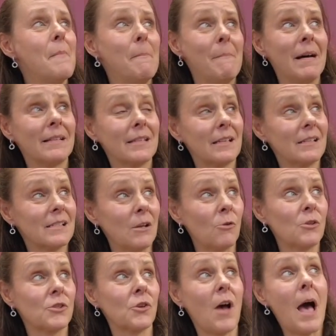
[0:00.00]
But
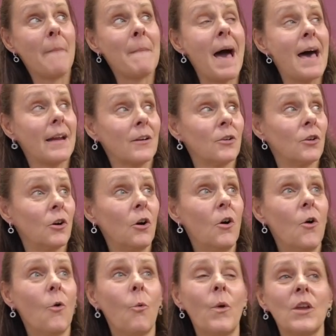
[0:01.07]
also amaro,
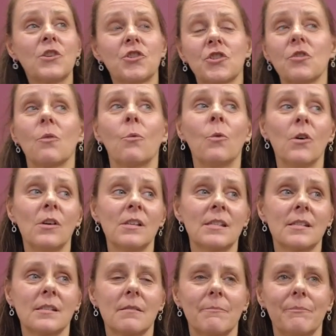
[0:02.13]

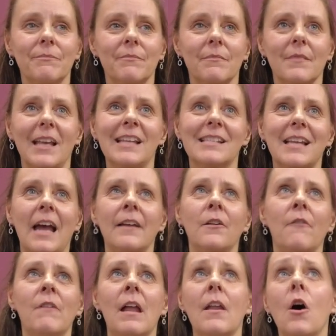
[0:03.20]
it's kind
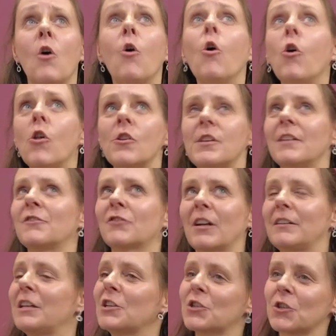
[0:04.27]
of an old and
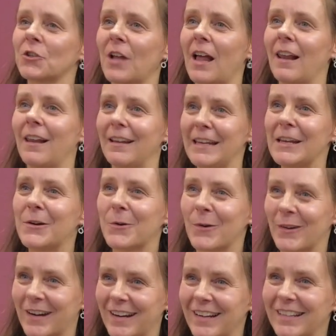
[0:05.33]
traditional
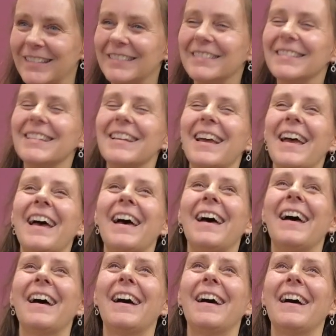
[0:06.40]
liquor.
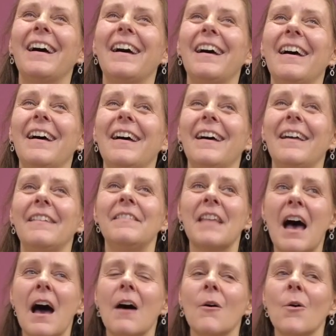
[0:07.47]

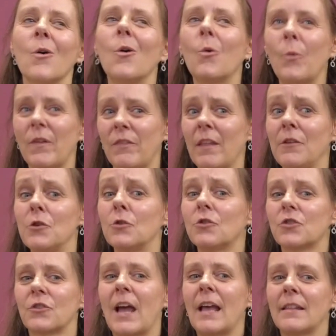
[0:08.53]
Now, with the new
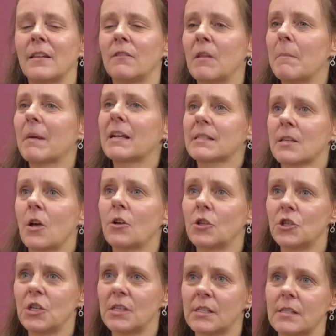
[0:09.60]
trend in the
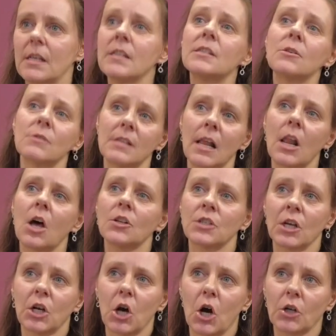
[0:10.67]
mixologists, it's used a lot
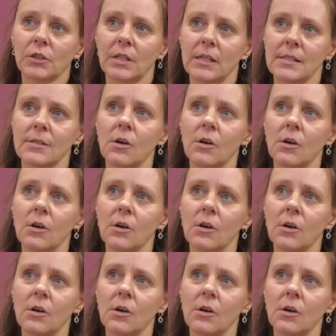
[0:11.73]
in cocktails.